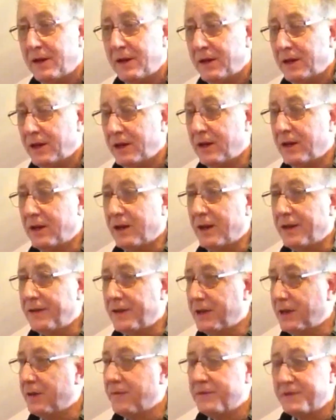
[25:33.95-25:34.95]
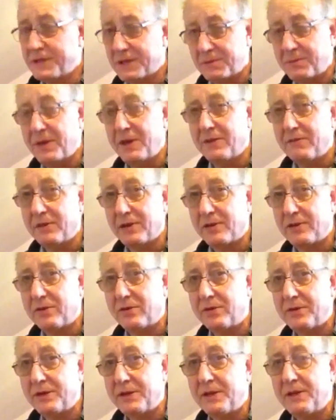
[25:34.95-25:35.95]
and then obviously being
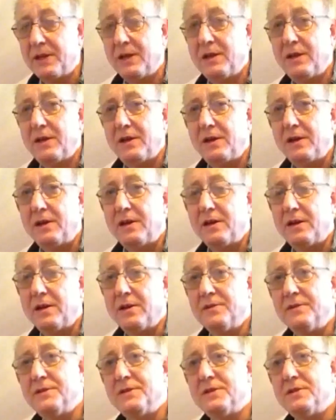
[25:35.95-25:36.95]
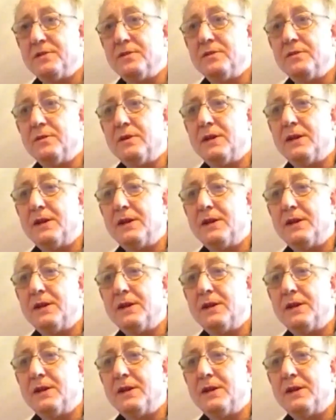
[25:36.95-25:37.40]
recorded onto